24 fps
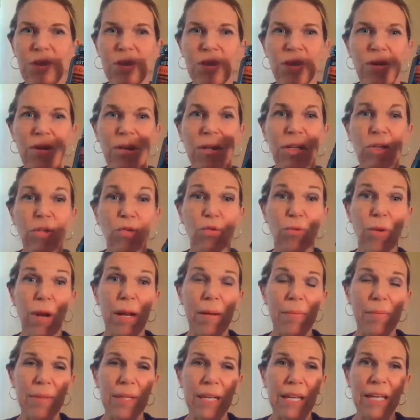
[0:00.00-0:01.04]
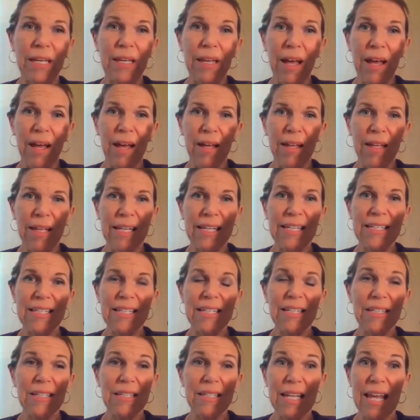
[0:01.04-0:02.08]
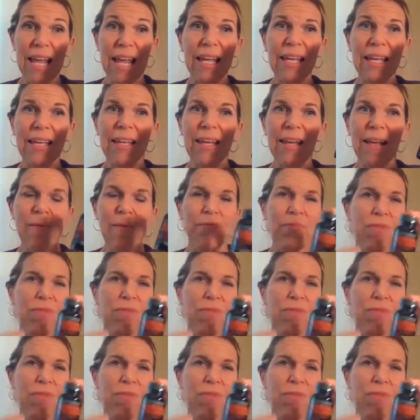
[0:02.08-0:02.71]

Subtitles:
which are incredibly easy to take.